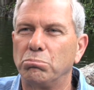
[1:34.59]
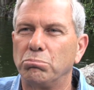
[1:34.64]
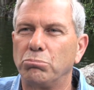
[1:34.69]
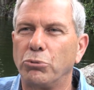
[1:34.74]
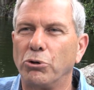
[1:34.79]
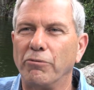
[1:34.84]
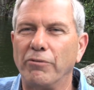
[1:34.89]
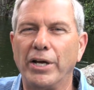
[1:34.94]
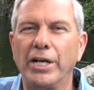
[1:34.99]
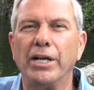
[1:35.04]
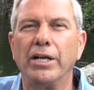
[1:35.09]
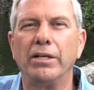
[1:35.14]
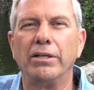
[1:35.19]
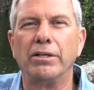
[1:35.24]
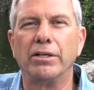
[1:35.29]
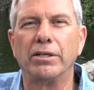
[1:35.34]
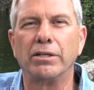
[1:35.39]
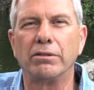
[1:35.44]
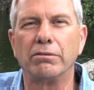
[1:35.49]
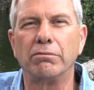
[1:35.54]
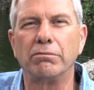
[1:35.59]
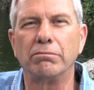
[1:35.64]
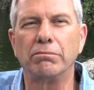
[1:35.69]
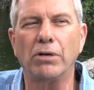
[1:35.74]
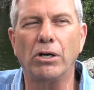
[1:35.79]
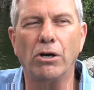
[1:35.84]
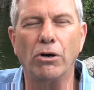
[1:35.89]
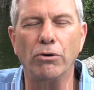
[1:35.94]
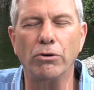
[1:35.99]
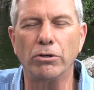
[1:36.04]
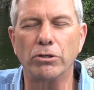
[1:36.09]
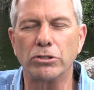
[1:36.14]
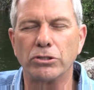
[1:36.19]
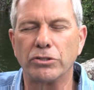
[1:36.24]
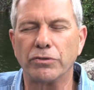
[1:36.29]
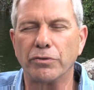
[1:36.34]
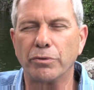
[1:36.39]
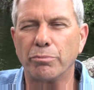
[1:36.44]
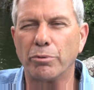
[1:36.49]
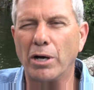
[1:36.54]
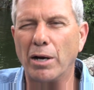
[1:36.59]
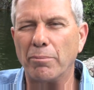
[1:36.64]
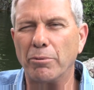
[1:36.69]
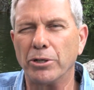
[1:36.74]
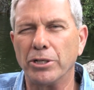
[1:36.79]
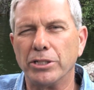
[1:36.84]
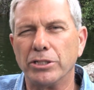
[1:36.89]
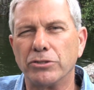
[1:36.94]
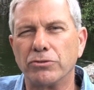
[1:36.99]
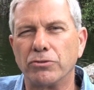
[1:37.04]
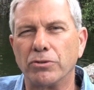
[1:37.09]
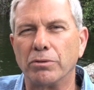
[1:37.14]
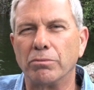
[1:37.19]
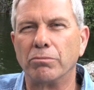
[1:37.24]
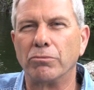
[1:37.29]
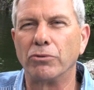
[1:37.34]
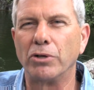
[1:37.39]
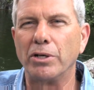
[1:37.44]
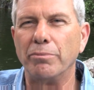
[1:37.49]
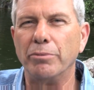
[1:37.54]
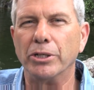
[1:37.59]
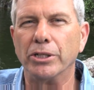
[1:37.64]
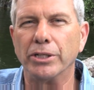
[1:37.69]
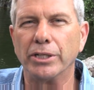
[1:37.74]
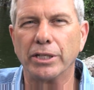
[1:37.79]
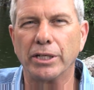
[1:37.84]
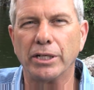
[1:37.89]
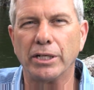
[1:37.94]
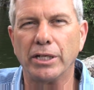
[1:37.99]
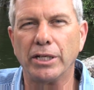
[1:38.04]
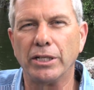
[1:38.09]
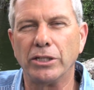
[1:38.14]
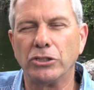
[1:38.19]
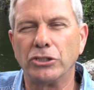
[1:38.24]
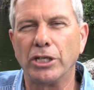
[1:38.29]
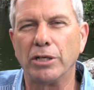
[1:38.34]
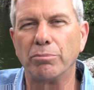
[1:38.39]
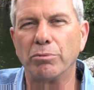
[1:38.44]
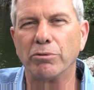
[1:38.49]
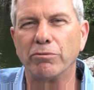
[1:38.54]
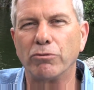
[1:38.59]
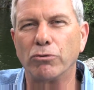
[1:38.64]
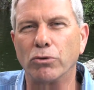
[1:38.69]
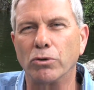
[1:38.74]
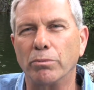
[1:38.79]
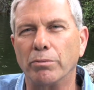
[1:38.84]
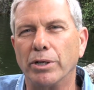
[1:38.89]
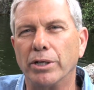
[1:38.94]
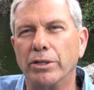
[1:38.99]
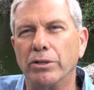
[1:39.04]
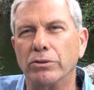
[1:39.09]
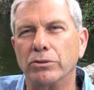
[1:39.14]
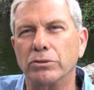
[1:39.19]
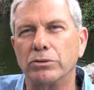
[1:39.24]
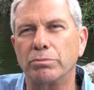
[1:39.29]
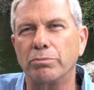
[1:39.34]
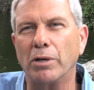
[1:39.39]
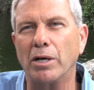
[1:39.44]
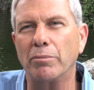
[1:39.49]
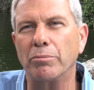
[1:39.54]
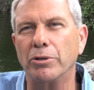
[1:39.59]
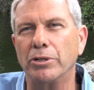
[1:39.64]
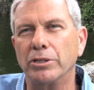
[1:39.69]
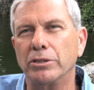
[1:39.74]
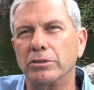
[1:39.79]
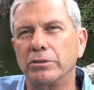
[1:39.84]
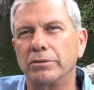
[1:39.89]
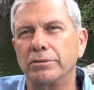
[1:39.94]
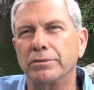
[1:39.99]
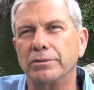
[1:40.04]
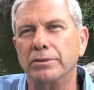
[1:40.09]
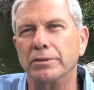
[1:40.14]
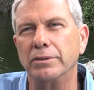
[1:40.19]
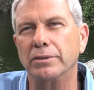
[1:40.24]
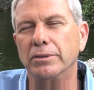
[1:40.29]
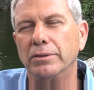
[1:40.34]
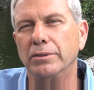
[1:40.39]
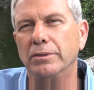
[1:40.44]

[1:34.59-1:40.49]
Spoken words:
prevented the owners of the properties from rebuilding in any shape or form on those properties.